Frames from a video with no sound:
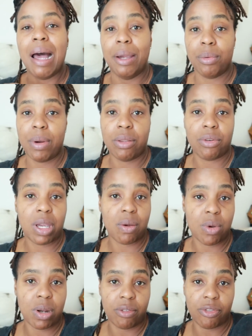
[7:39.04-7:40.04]
I would rather
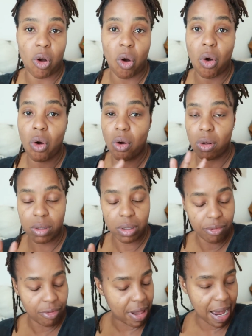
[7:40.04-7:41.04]
get rid of
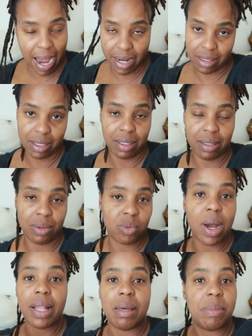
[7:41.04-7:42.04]
all of that
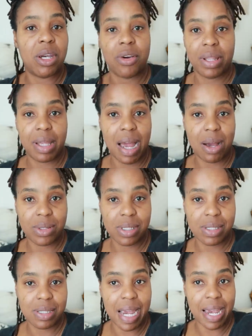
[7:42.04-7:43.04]
while I'm here at the
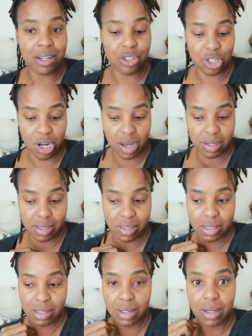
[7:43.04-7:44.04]
house and
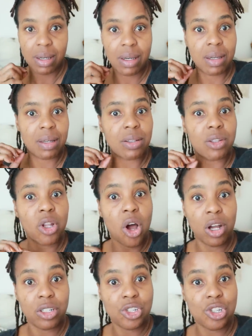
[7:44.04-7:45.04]
just
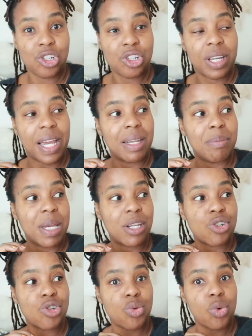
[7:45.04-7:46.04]
launch and make
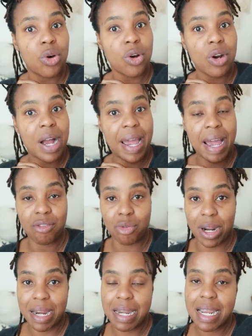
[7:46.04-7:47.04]
sure I have
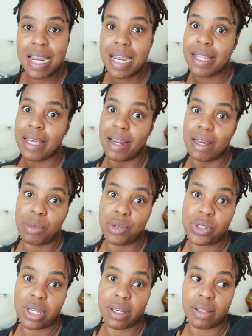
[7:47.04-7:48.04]
what I need, that I'm
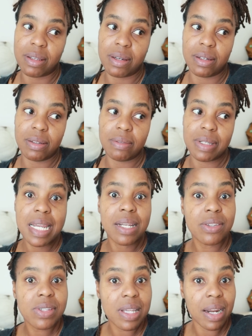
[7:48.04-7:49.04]
using the
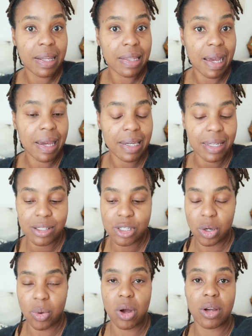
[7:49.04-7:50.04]
needles that I like and
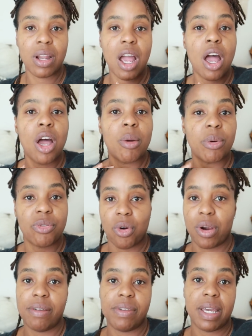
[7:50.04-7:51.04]
so on
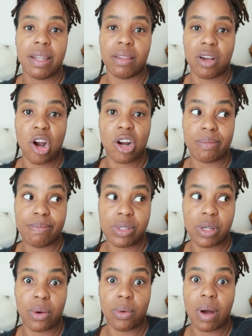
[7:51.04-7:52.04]
before I even get in the car.
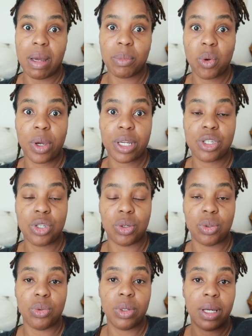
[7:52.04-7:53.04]
So I'm going
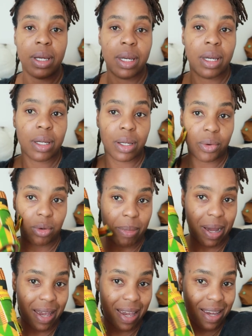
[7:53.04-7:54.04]
to go to
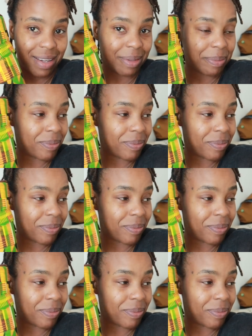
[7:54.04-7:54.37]
my